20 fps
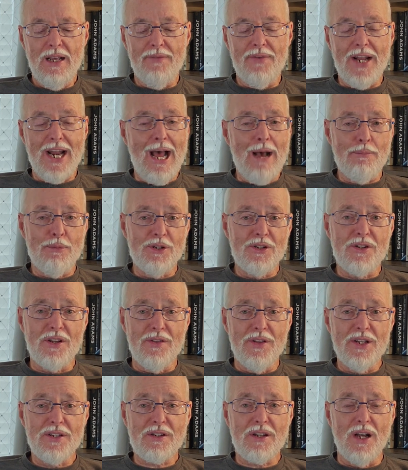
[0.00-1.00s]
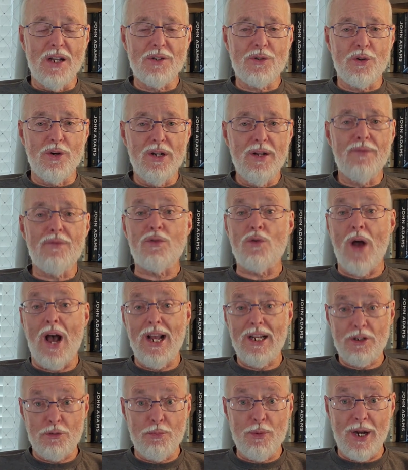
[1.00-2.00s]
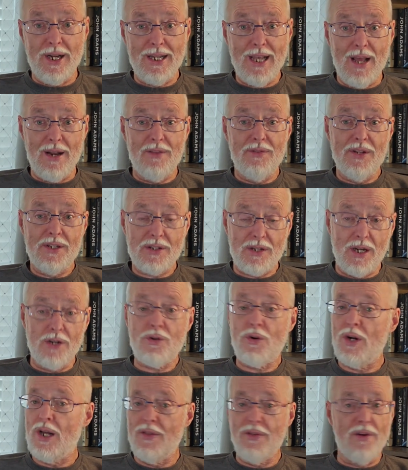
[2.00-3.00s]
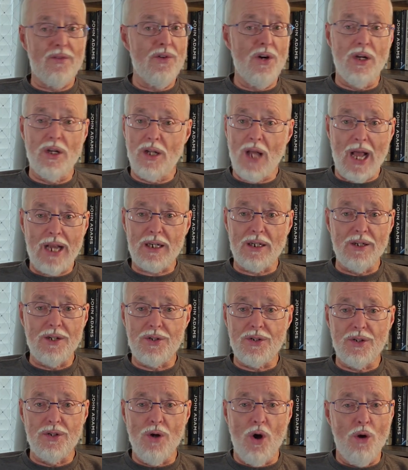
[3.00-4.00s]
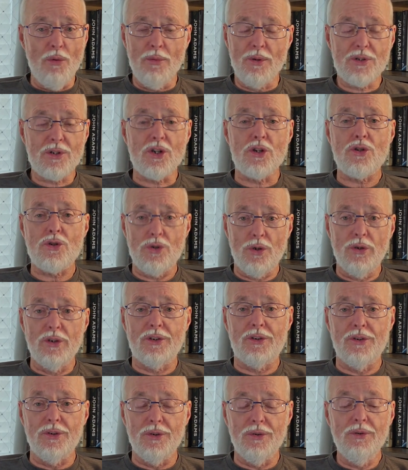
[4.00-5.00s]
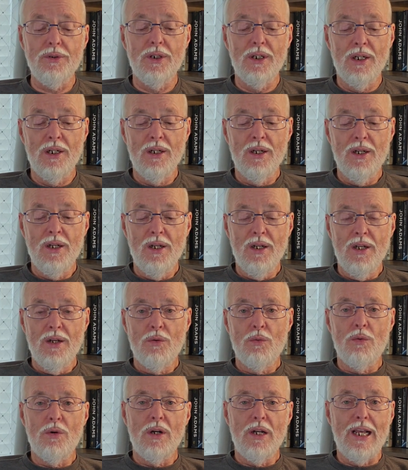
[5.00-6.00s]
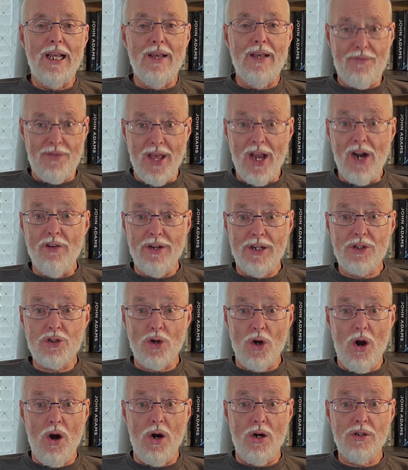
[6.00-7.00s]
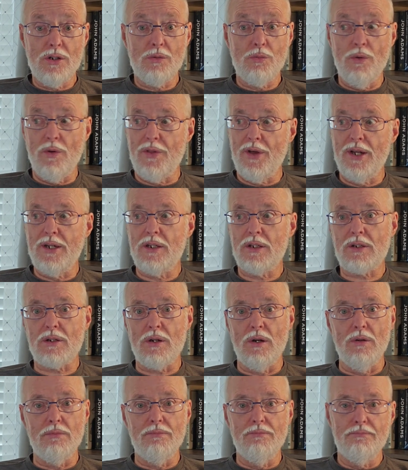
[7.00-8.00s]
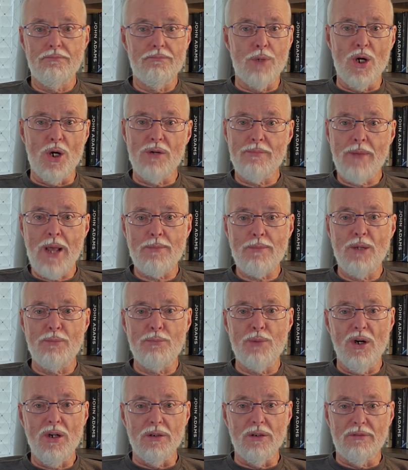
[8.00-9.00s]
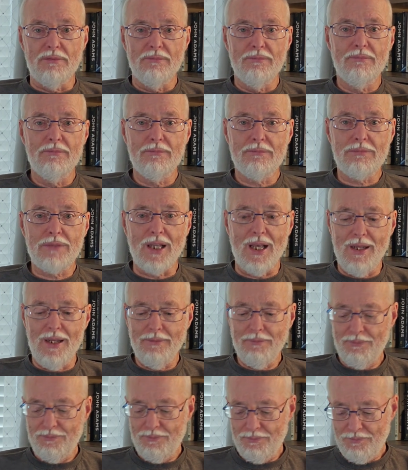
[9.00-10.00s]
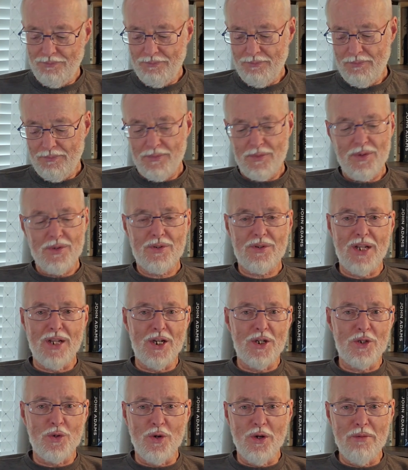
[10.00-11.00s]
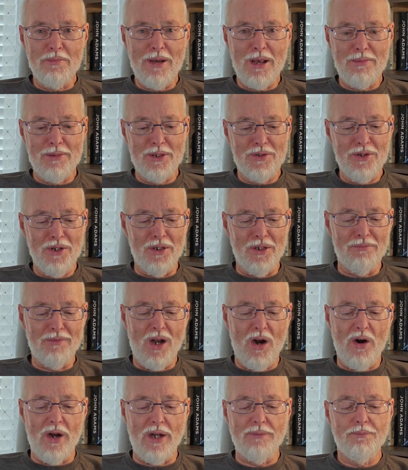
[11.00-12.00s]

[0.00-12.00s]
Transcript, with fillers: it happens in this country, if riots break out in this country, and they're very likely to, almost assured to, if they're in charge, will they just go burn, baby, burn? Okay, instead of drill, baby, drill. All right.